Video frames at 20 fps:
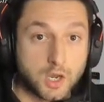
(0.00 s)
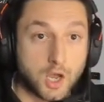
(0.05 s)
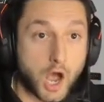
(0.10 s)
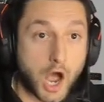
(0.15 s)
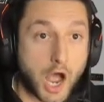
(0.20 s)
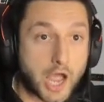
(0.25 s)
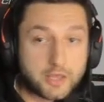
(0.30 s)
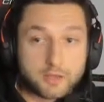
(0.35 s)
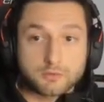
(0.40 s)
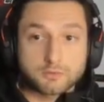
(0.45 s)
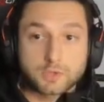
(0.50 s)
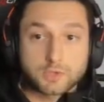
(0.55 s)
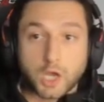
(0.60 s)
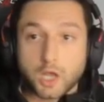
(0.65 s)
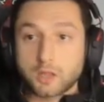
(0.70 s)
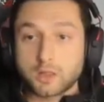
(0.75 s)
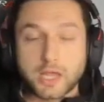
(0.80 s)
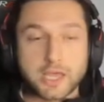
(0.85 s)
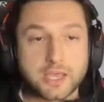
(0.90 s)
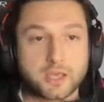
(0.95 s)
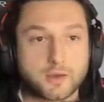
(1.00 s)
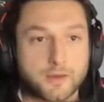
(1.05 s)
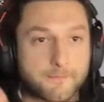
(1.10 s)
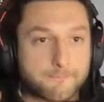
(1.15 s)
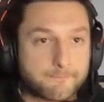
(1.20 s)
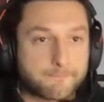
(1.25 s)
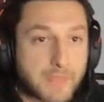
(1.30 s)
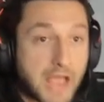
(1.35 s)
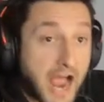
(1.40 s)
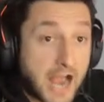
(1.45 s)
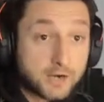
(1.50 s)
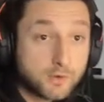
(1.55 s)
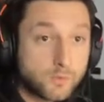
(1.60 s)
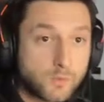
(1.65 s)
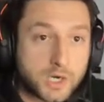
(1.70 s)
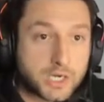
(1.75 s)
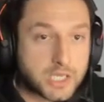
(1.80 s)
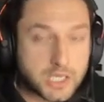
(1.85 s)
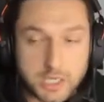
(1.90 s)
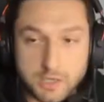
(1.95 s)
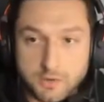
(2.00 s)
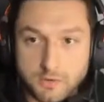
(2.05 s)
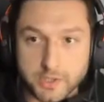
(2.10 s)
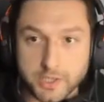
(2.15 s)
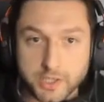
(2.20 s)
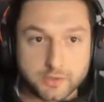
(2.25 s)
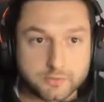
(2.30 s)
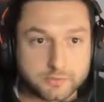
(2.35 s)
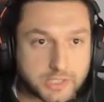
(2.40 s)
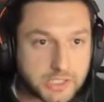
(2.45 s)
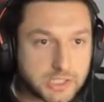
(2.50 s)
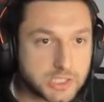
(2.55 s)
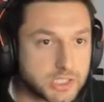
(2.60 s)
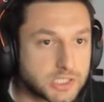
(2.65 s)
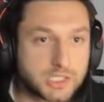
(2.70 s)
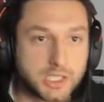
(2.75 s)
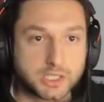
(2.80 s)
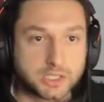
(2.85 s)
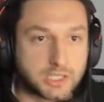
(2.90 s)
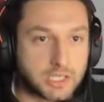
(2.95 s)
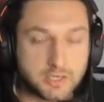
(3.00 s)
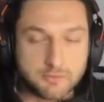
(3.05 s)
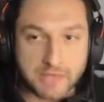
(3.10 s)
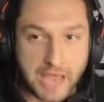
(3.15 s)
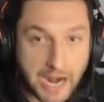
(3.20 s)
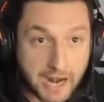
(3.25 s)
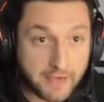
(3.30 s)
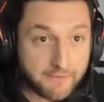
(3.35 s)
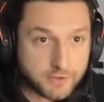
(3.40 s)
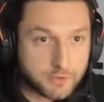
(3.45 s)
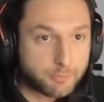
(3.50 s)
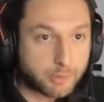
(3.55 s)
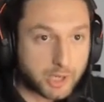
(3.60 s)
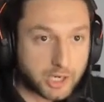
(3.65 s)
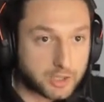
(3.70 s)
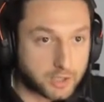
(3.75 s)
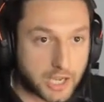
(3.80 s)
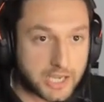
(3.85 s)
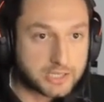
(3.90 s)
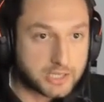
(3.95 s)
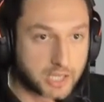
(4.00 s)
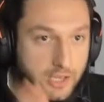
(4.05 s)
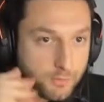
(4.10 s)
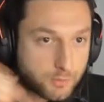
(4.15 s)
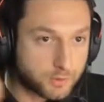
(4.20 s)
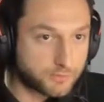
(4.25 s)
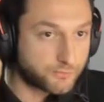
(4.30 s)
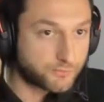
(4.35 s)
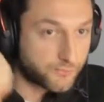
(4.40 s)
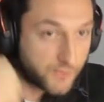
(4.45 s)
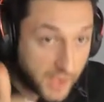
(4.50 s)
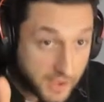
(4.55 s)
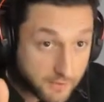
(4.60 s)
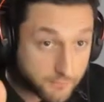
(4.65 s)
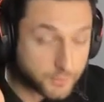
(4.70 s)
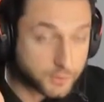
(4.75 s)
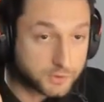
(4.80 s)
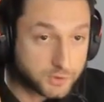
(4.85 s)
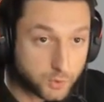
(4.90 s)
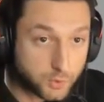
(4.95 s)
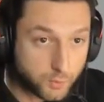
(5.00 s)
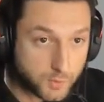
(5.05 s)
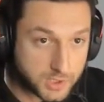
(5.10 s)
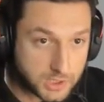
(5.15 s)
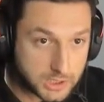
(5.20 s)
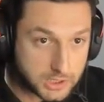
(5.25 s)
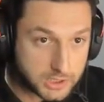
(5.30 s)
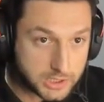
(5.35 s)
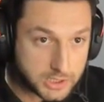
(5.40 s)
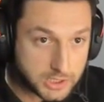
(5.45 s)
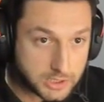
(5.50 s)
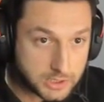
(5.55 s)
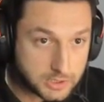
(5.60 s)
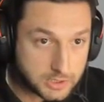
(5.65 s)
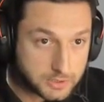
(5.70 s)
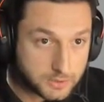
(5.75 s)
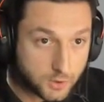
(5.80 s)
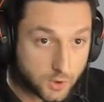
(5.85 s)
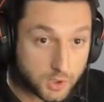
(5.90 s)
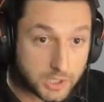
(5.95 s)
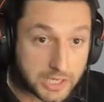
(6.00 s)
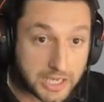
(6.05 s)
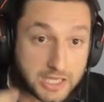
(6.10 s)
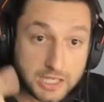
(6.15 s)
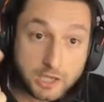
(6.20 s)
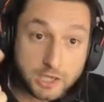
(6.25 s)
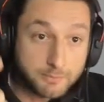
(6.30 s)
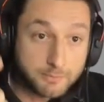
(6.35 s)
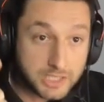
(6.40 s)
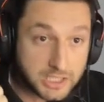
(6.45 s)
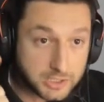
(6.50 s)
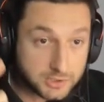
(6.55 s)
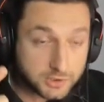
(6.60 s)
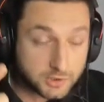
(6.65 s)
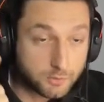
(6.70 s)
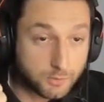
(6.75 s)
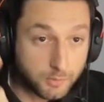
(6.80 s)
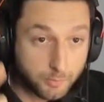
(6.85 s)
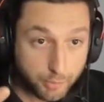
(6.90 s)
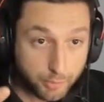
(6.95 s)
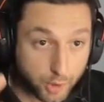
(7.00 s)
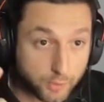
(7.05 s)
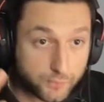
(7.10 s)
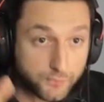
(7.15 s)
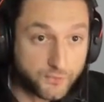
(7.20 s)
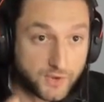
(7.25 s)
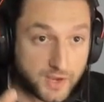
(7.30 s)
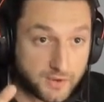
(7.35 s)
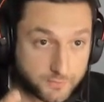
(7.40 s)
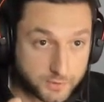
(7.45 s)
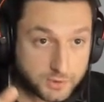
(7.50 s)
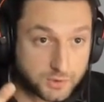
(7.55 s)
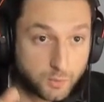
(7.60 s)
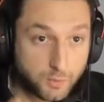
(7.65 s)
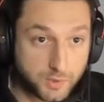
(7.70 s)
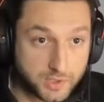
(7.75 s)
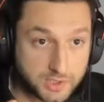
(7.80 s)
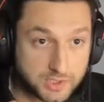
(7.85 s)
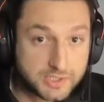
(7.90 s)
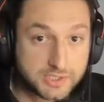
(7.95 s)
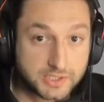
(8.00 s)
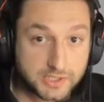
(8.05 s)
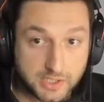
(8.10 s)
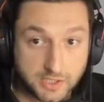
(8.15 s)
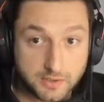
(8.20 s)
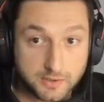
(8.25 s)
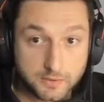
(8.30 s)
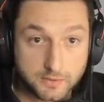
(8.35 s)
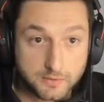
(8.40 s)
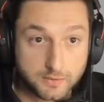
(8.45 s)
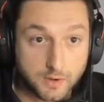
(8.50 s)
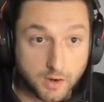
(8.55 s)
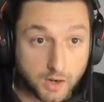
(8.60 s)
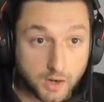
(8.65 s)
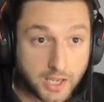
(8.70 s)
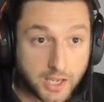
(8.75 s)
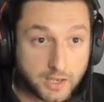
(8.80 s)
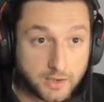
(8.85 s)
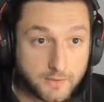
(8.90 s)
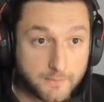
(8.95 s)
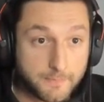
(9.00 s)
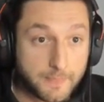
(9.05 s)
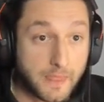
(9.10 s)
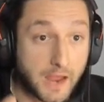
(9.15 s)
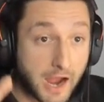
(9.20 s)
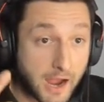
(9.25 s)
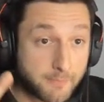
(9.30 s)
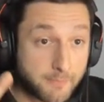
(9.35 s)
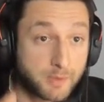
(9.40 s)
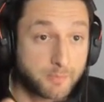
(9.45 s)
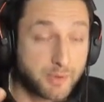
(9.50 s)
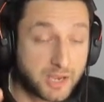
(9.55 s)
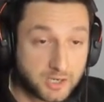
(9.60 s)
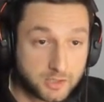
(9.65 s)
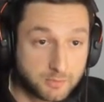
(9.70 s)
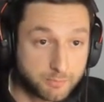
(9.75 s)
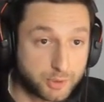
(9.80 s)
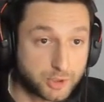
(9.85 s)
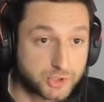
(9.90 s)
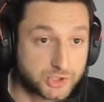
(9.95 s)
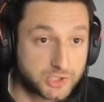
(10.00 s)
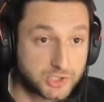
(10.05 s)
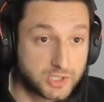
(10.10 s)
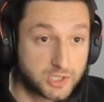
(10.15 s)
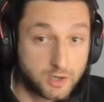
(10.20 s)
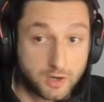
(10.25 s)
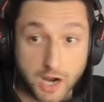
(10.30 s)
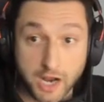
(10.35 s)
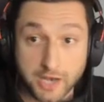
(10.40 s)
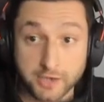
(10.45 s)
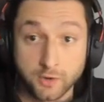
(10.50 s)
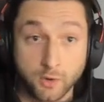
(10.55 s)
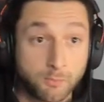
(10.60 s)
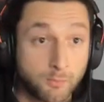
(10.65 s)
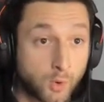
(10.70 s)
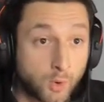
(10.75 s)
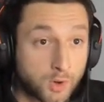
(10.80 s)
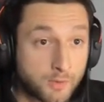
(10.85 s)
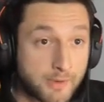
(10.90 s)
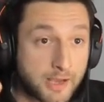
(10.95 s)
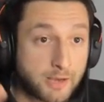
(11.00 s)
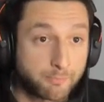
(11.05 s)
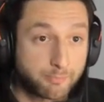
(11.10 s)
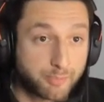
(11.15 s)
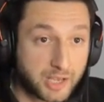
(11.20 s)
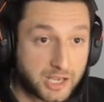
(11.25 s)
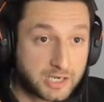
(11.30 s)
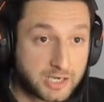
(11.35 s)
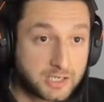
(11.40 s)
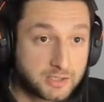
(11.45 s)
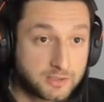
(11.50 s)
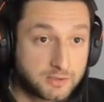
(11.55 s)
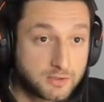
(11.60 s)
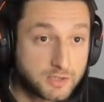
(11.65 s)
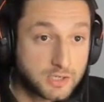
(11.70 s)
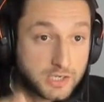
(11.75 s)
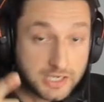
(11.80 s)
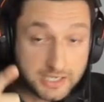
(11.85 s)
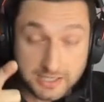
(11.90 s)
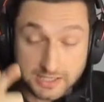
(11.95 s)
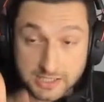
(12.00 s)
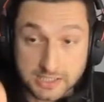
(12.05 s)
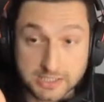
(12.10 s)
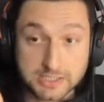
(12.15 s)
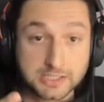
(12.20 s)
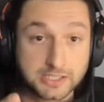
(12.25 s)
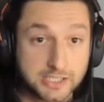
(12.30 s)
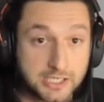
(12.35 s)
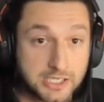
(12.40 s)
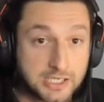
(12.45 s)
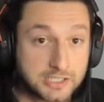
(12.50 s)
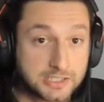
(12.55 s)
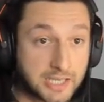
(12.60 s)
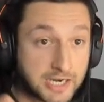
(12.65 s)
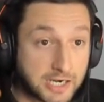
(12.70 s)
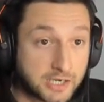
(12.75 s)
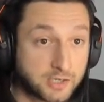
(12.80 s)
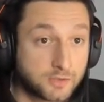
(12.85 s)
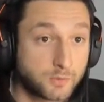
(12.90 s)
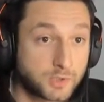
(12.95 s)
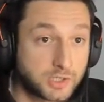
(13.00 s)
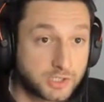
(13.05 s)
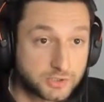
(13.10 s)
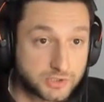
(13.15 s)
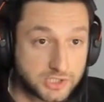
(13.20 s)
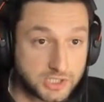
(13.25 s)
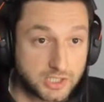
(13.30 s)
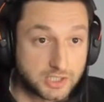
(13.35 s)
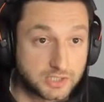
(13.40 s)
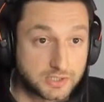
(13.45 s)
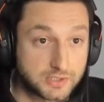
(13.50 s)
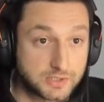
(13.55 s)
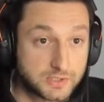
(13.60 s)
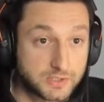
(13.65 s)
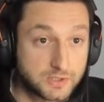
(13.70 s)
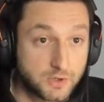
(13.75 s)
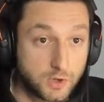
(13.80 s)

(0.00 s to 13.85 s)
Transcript: I don't want to hear it. This is the team that everybody like. They were favored to win the league. Okay, them and Inter were both favored to win this league. All right, I'm a betting person here. I know more about betting in this league than anyone else does.